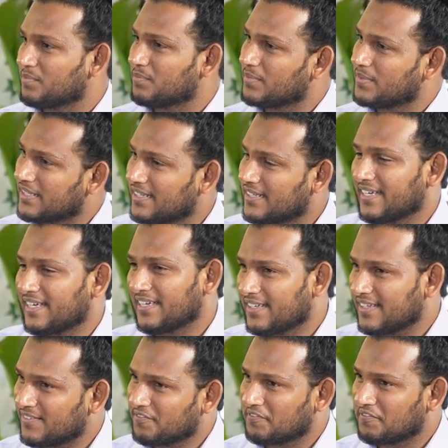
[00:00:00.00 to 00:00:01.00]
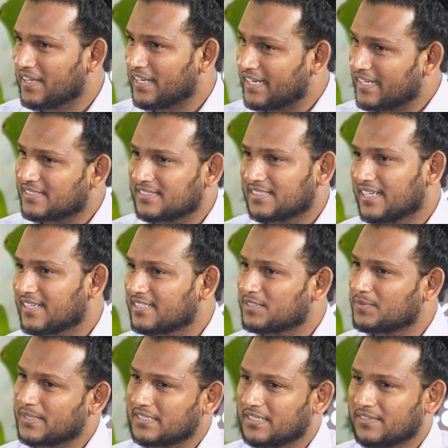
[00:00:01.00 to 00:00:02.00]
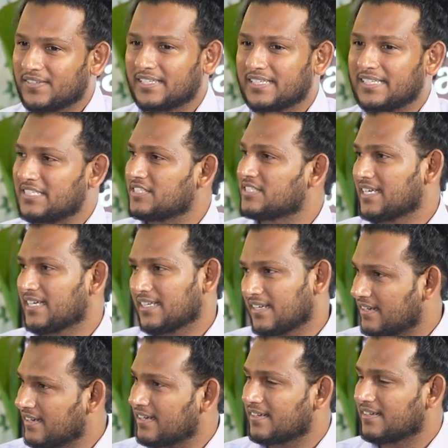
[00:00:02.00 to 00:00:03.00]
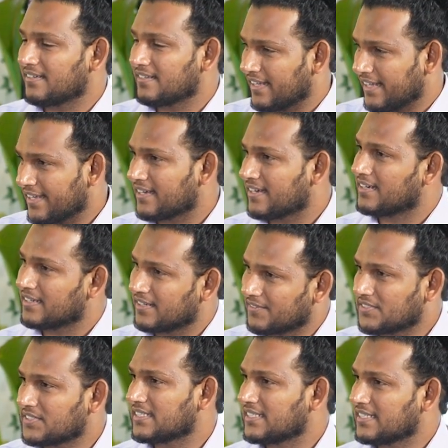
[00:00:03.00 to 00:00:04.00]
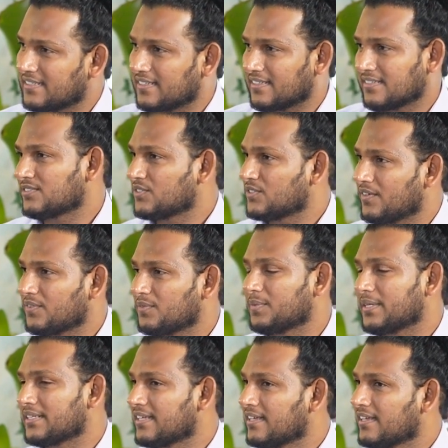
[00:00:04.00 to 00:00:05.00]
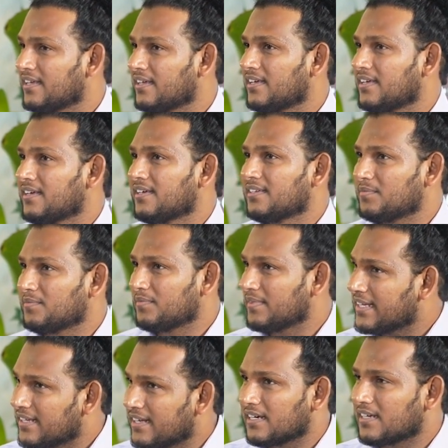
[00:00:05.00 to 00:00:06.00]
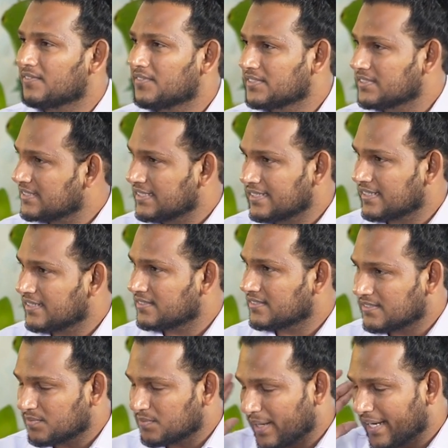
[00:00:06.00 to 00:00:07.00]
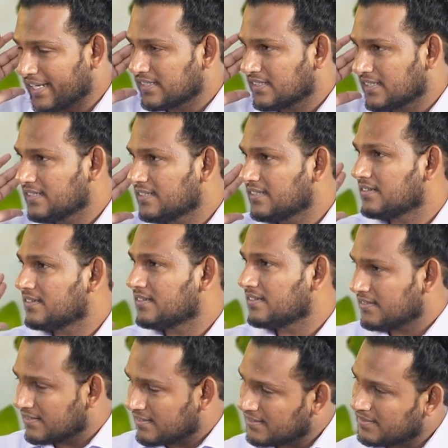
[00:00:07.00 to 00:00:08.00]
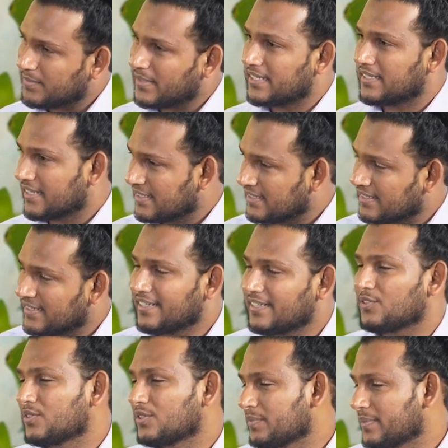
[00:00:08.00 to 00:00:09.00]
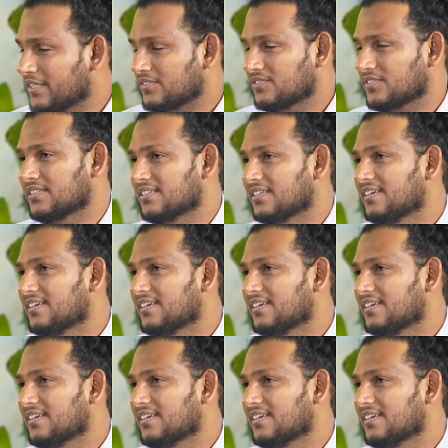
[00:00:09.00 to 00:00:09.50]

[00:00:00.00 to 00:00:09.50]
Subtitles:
But when it's like a specific niche area like artificial intelligence, you have to bring that artificial intelligence mindset, mentality to the picture.